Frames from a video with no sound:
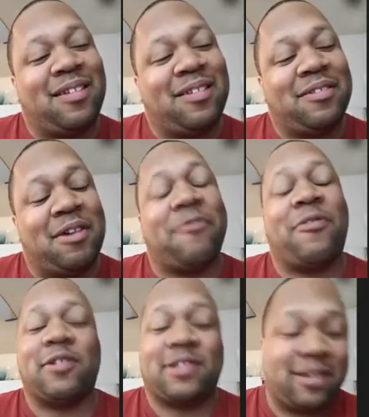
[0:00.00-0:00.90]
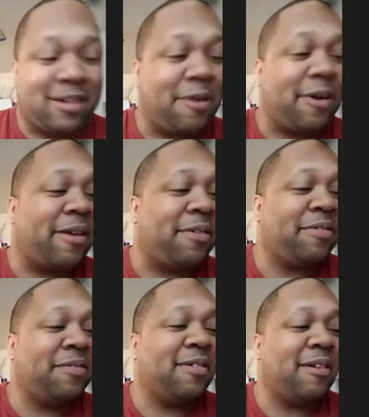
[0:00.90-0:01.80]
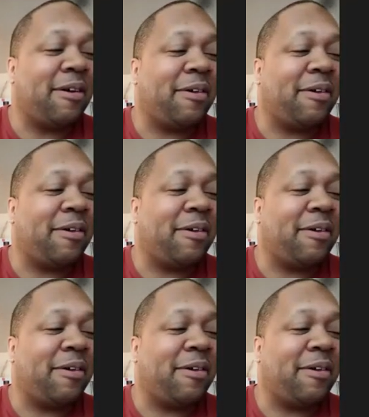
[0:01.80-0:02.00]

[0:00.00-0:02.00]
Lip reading: Go first. Go ahead.